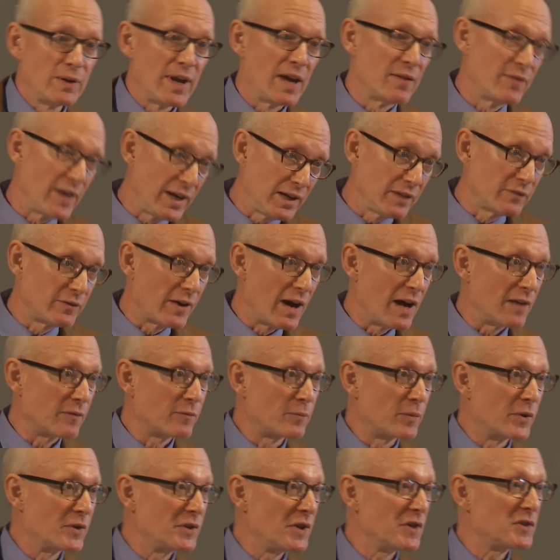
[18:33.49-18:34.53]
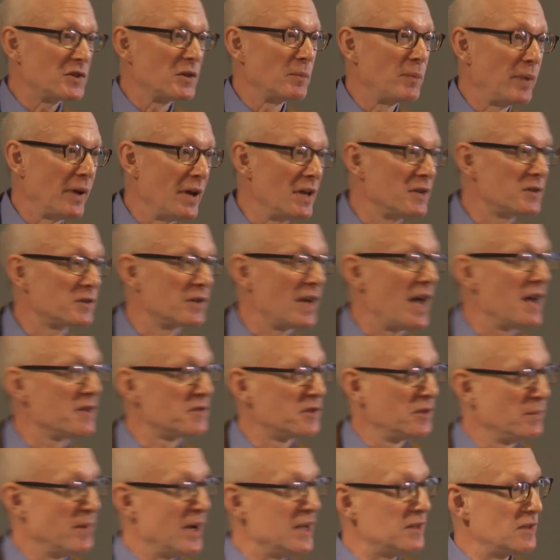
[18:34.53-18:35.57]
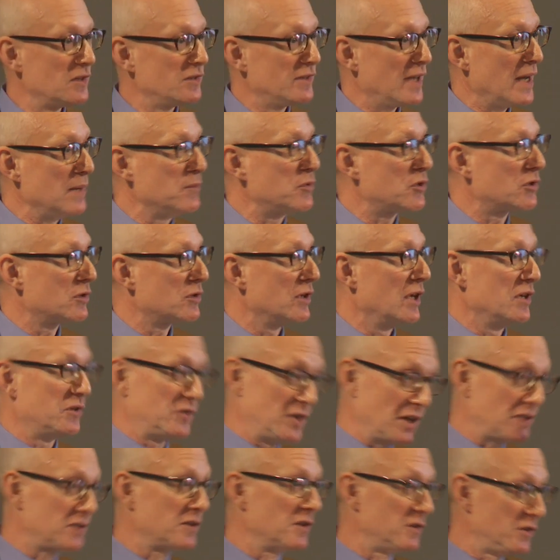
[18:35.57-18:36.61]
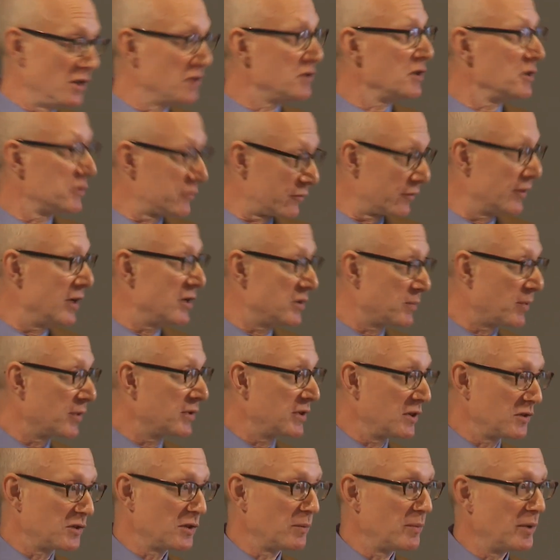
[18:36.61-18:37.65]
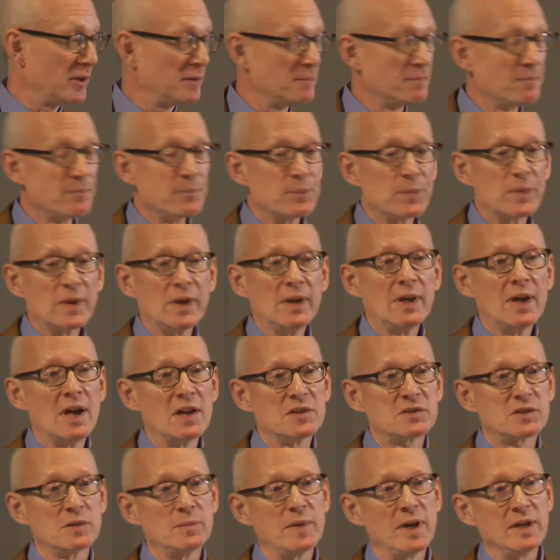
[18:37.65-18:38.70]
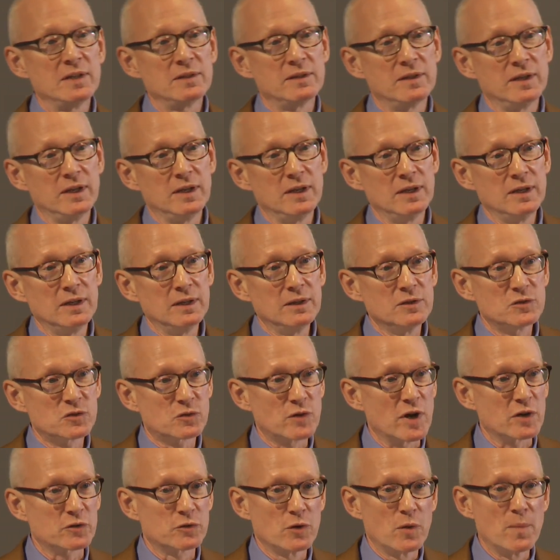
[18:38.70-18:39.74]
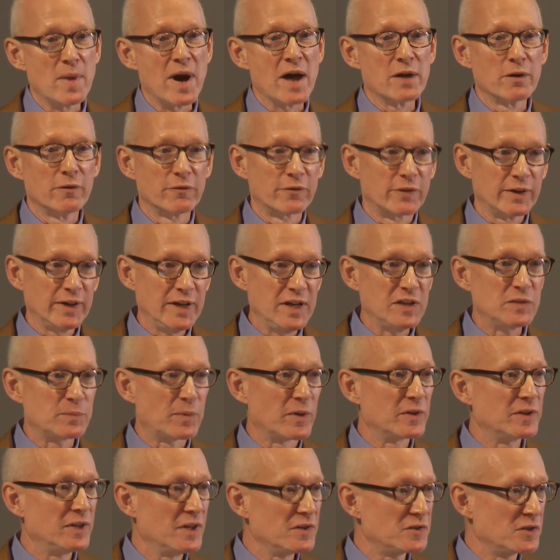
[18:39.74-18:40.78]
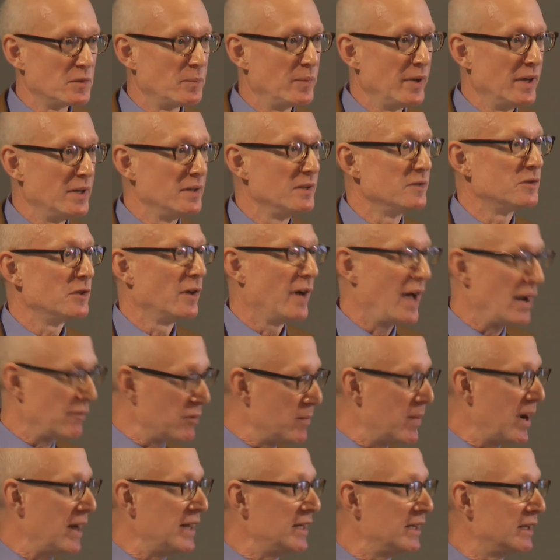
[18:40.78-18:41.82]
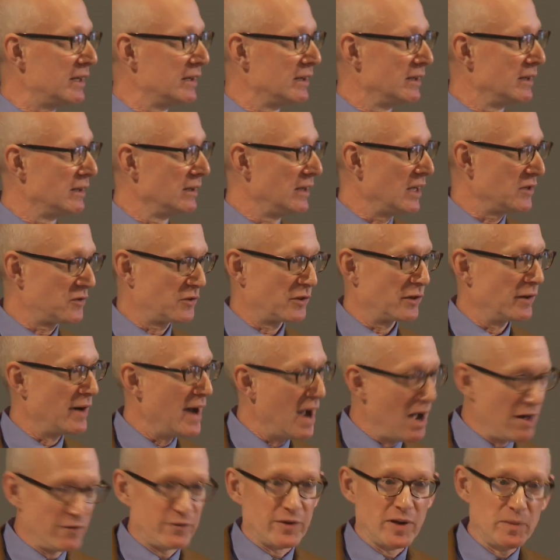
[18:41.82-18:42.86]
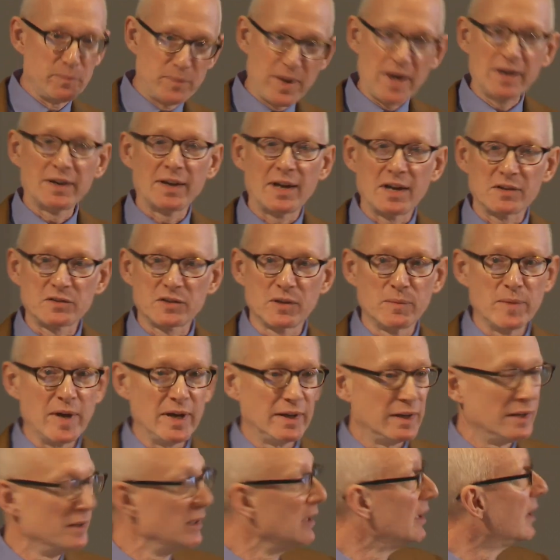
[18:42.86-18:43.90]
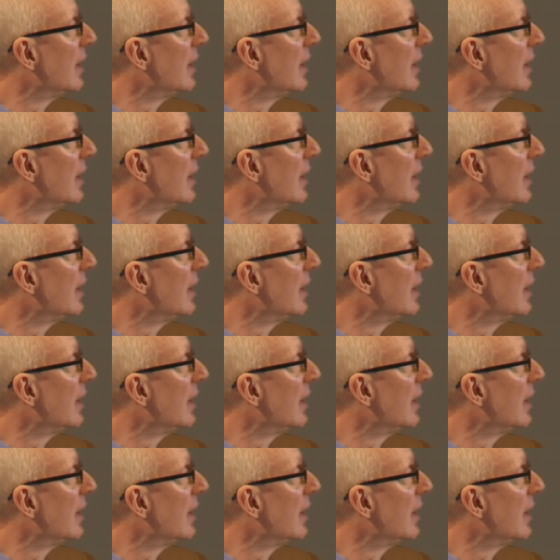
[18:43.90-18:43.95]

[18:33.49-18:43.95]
we have 85 participants. Estimate the same 6 decisions for each participant. Estimate the structural model for each participant. So everybody gets their alpha and beta estimated